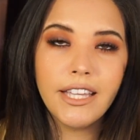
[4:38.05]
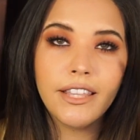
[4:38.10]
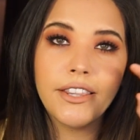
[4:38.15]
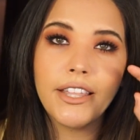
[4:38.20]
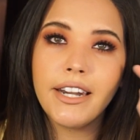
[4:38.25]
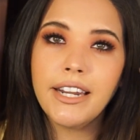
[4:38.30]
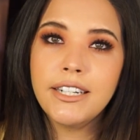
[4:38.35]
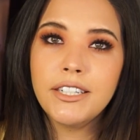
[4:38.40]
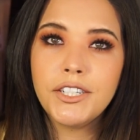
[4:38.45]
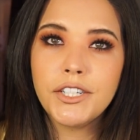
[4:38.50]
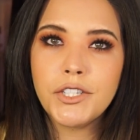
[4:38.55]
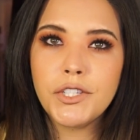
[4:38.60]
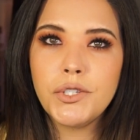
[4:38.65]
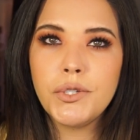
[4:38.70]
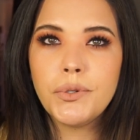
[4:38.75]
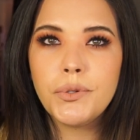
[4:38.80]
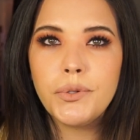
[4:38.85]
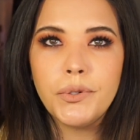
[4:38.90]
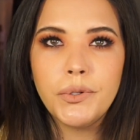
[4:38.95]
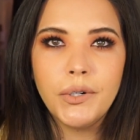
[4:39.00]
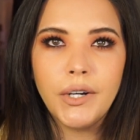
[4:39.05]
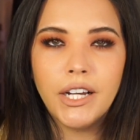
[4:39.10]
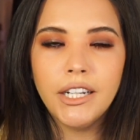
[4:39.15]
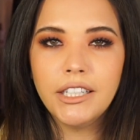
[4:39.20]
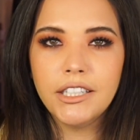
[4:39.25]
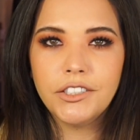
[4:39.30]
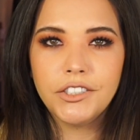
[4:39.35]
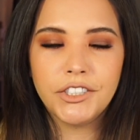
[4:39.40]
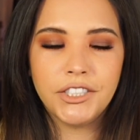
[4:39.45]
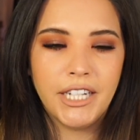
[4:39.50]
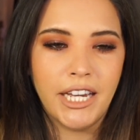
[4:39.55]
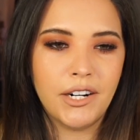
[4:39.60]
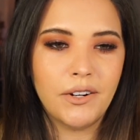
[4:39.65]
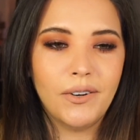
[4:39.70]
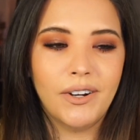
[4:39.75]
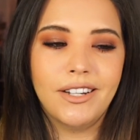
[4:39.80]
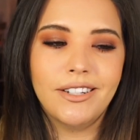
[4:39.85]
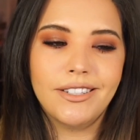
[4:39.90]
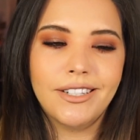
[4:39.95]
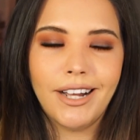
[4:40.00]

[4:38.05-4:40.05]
and then I just do a little shadow on